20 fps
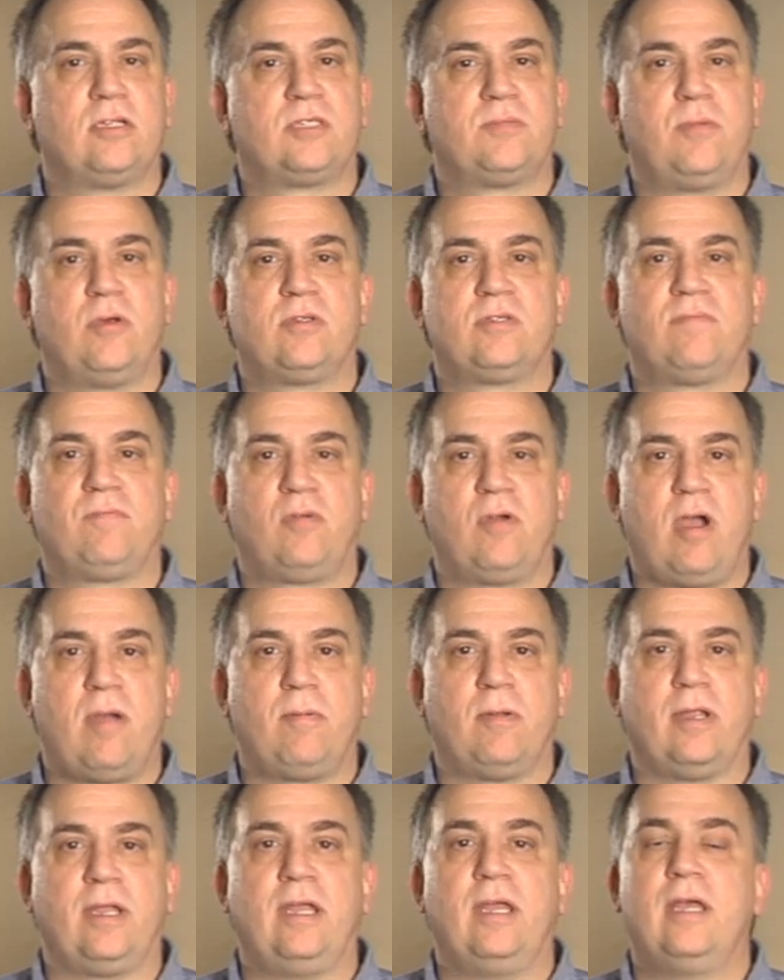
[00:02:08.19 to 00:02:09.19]
and dispose of
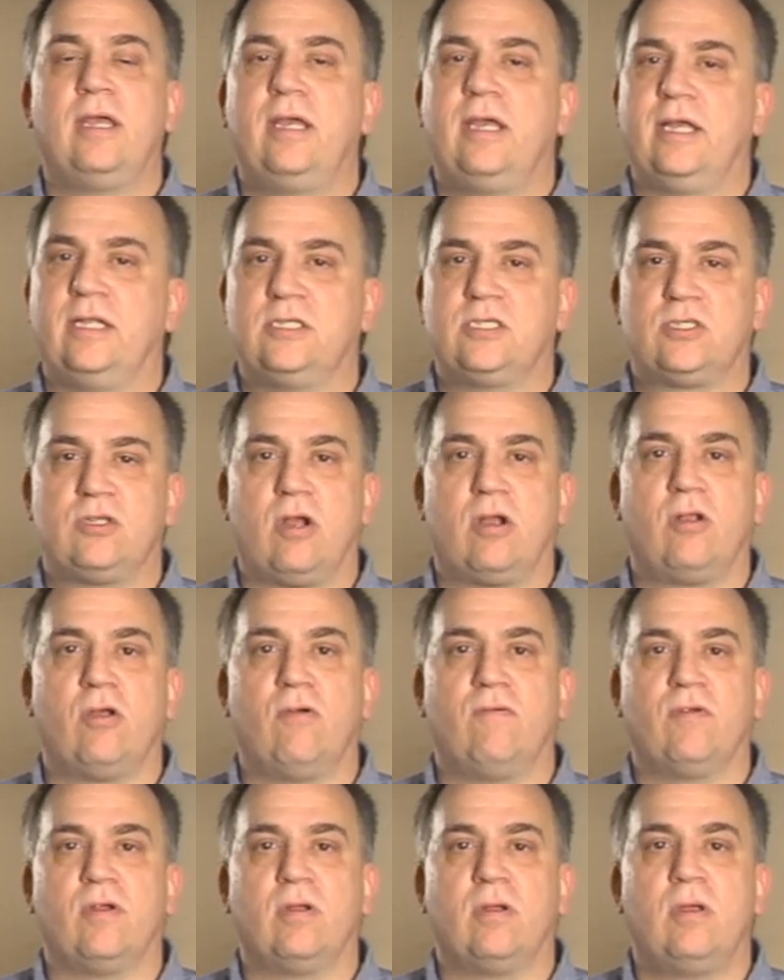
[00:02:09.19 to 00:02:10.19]
properly and start
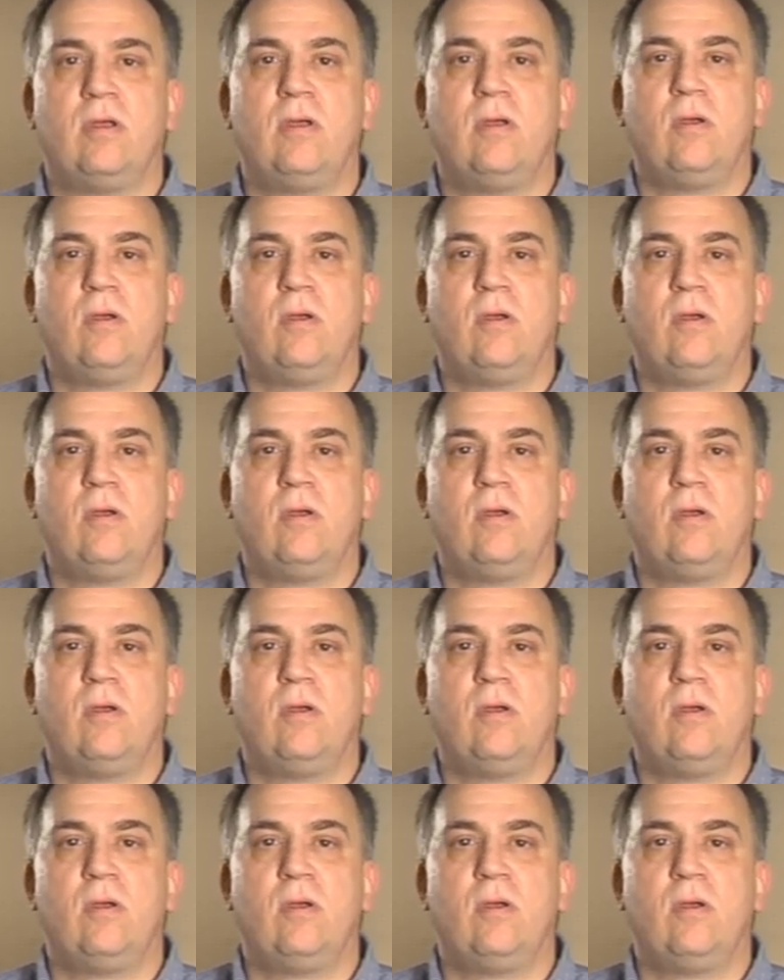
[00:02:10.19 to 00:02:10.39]
over.